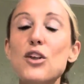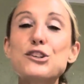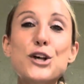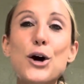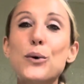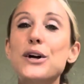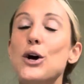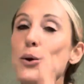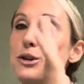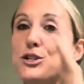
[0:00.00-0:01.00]
So
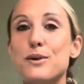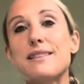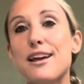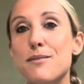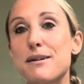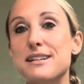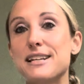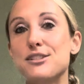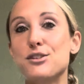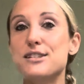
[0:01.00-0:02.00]
we're doing that on Monday
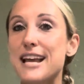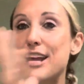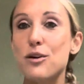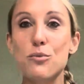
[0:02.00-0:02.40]
and Tuesday.